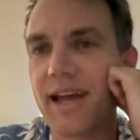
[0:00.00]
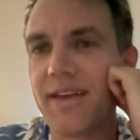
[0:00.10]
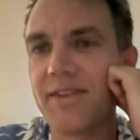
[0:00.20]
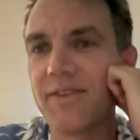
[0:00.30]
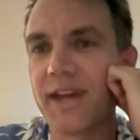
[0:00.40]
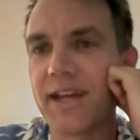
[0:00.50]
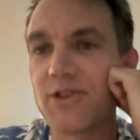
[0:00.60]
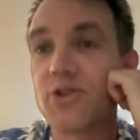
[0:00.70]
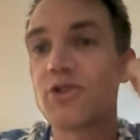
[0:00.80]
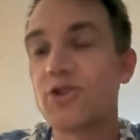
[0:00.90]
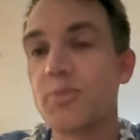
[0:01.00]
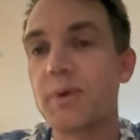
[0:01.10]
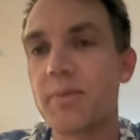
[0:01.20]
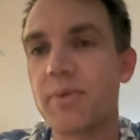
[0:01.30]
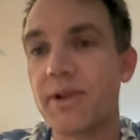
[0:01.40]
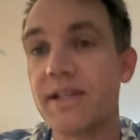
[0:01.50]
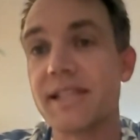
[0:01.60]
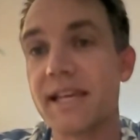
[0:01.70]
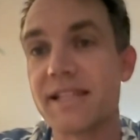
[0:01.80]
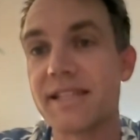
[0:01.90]
and then like two people
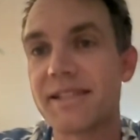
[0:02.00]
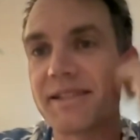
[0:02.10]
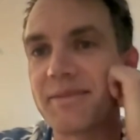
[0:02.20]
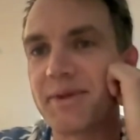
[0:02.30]
exist